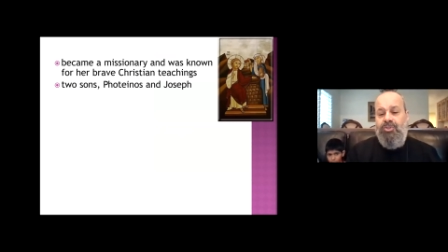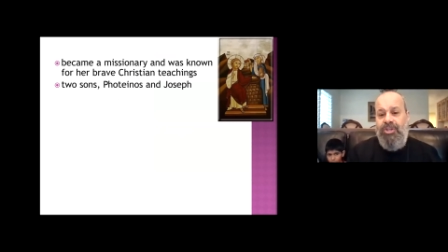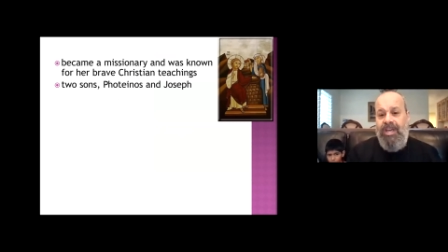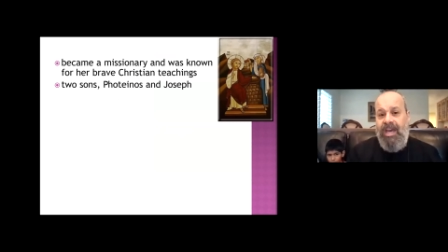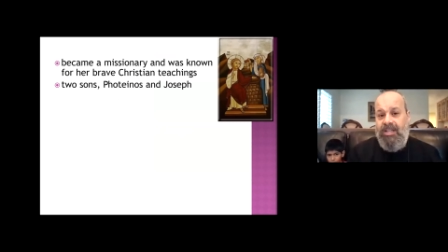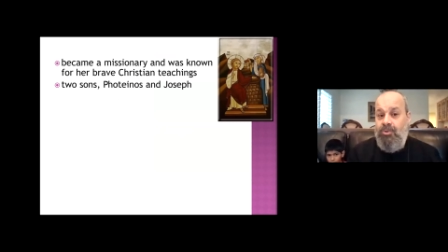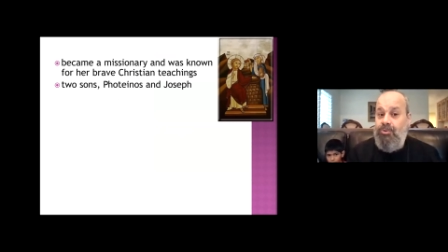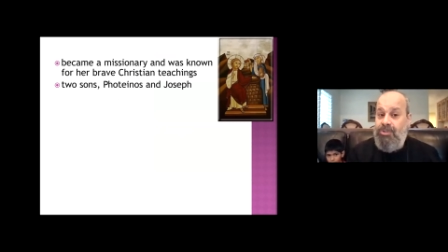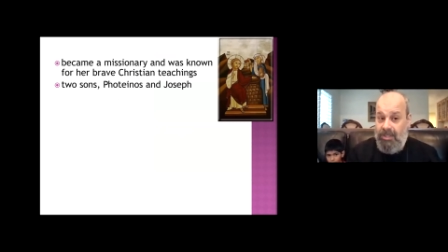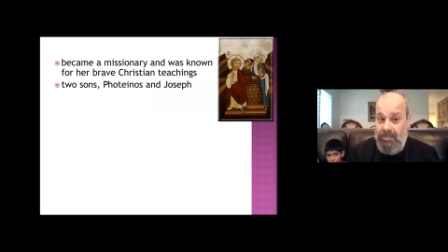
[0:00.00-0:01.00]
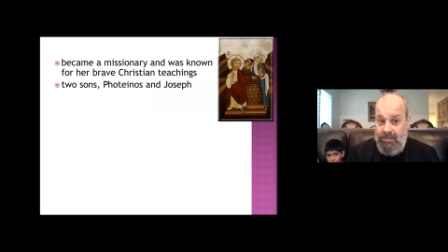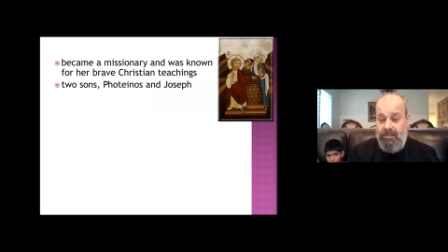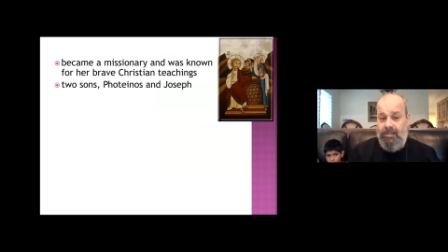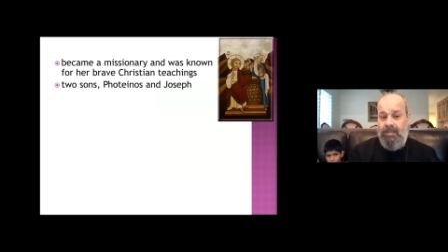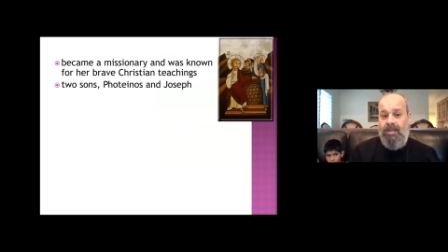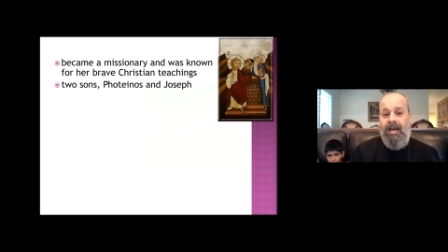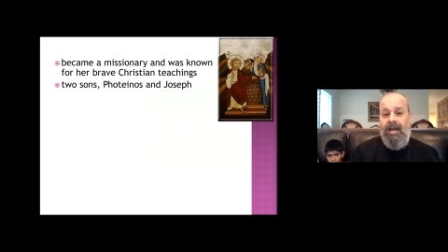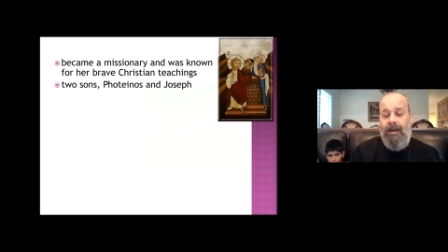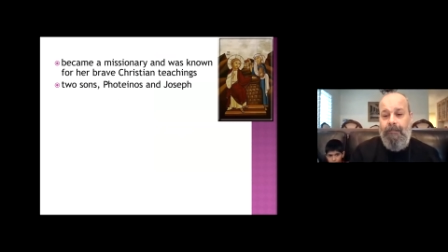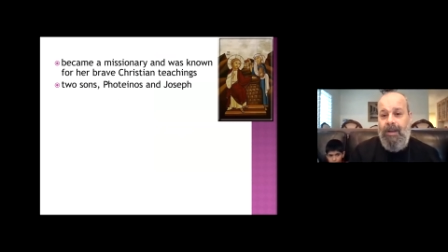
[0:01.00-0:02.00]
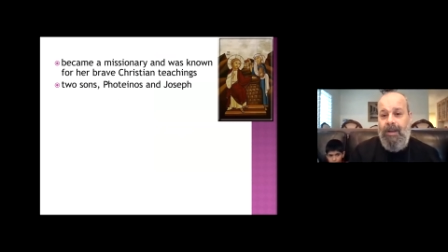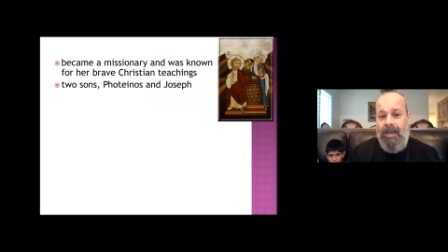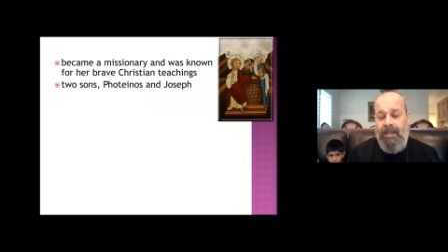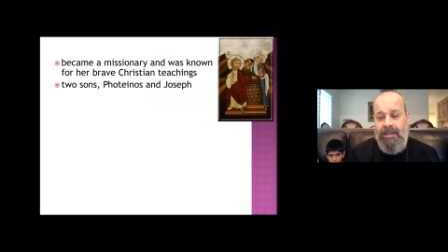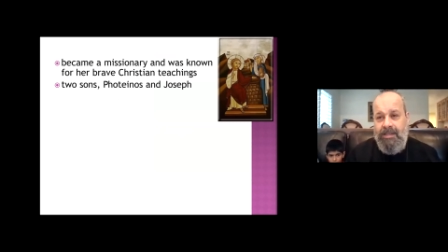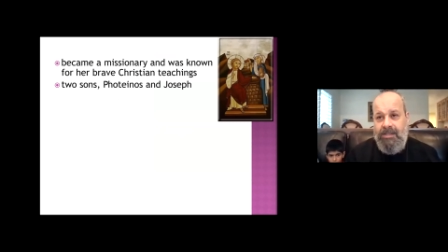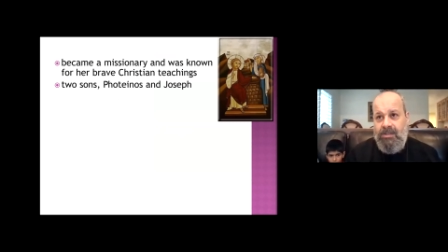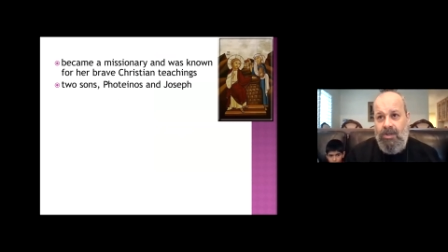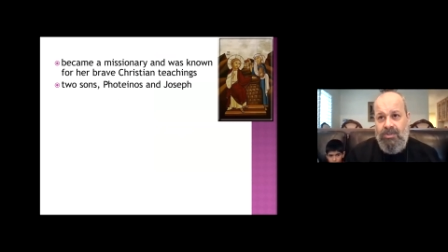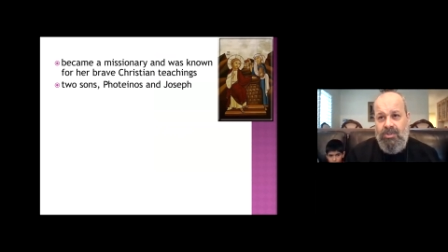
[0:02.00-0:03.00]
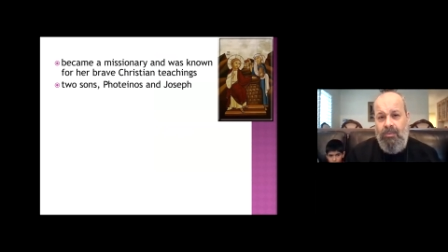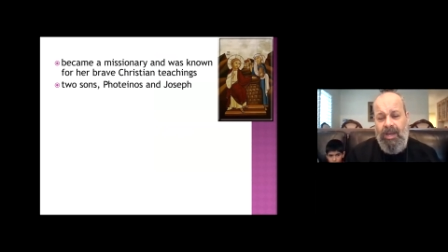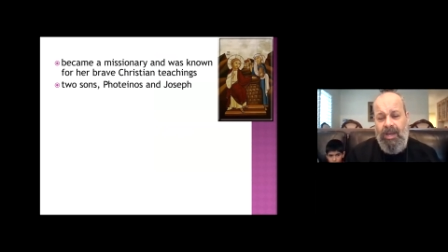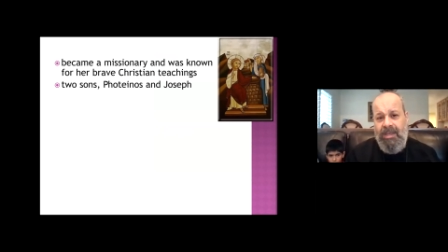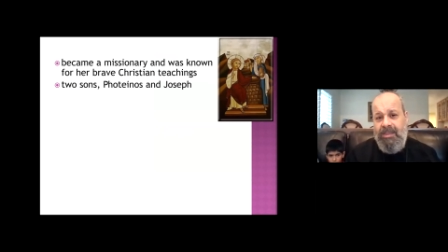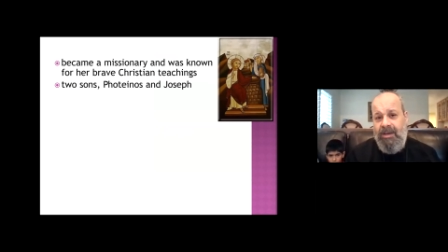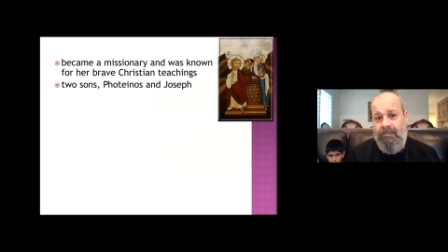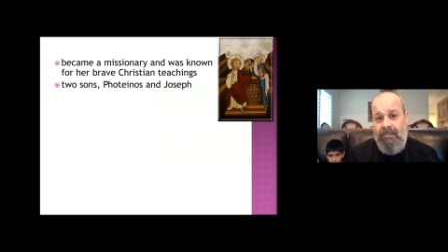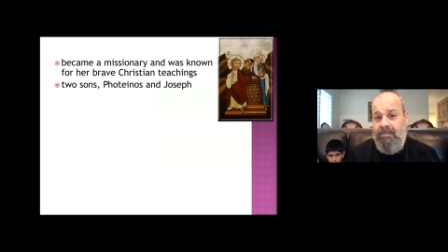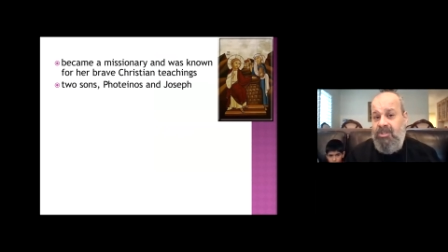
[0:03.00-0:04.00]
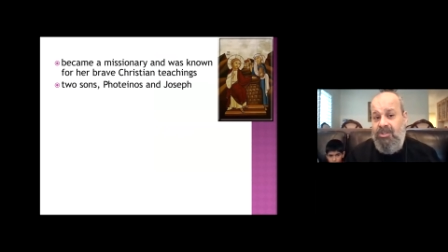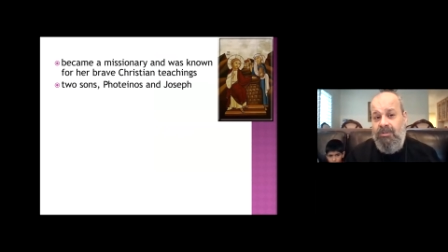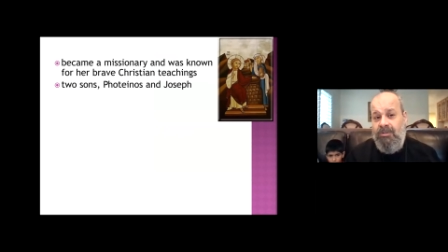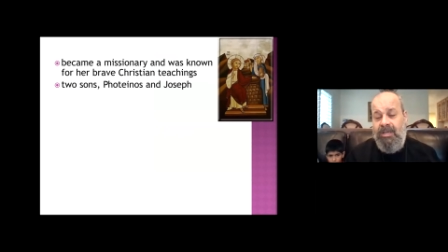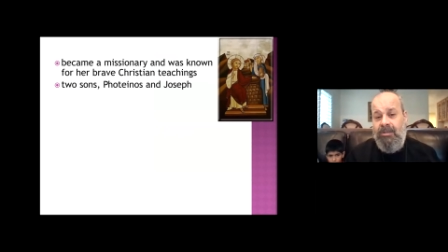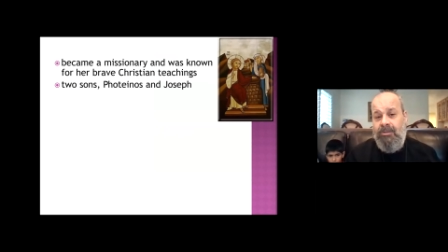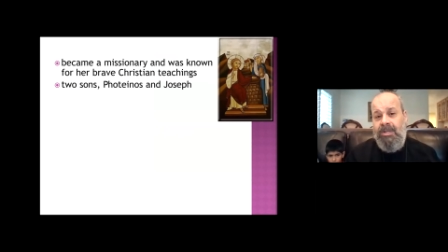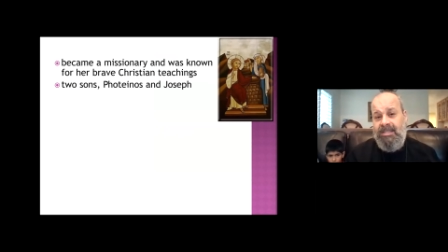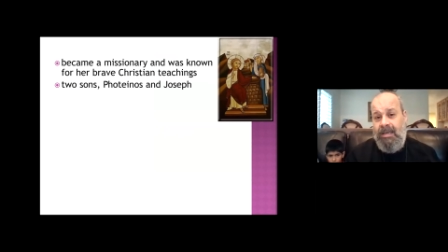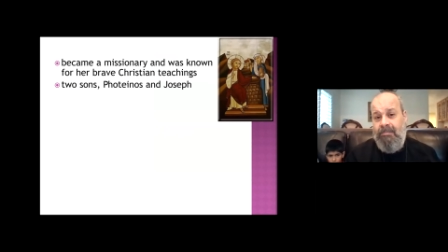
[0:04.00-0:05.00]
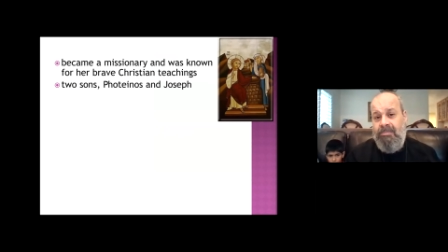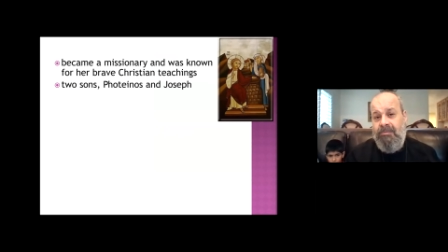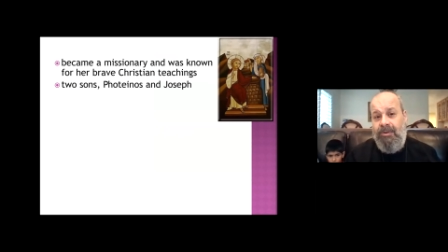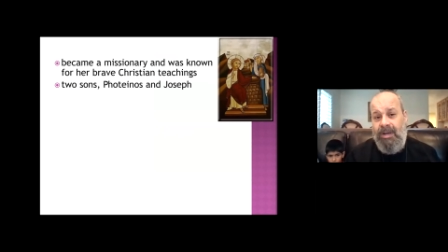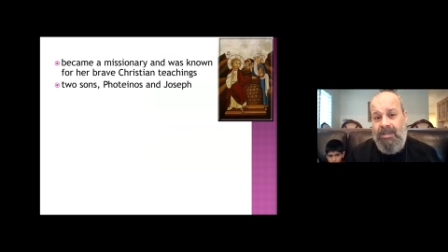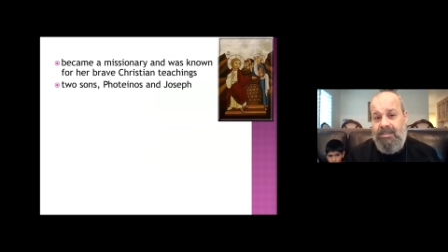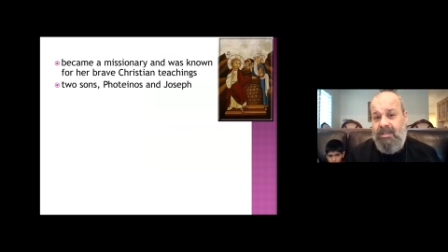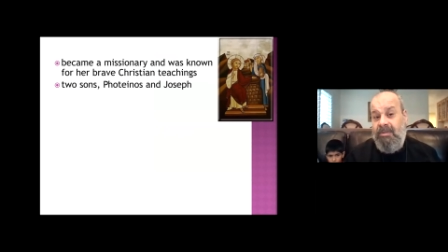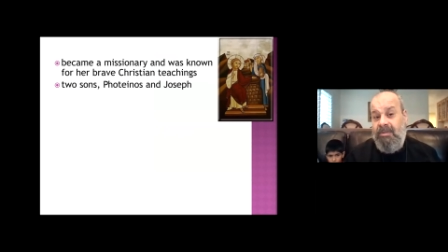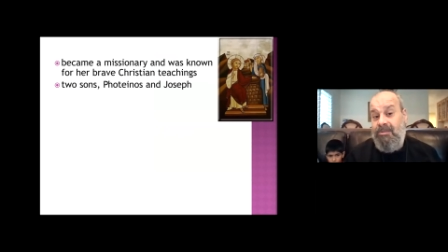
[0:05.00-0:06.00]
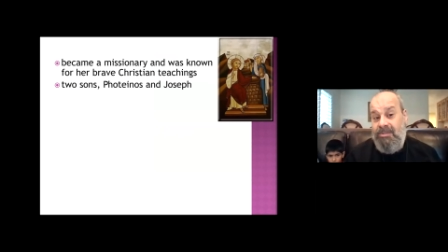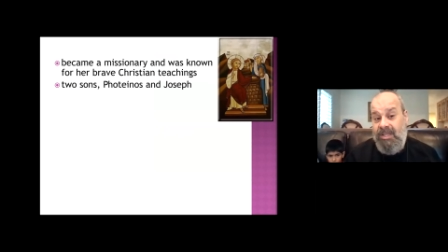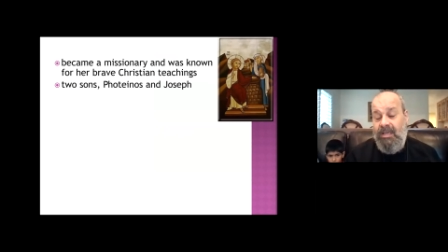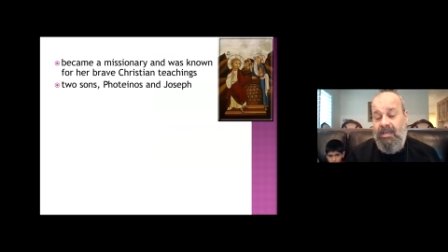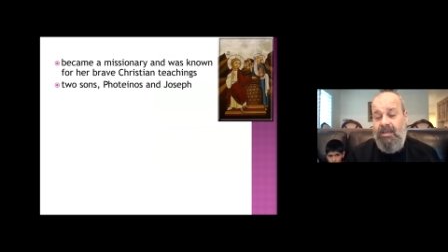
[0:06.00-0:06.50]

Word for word: He had two sons, um, and this is also why I thought maybe she would be a good example for us on Mother's Day,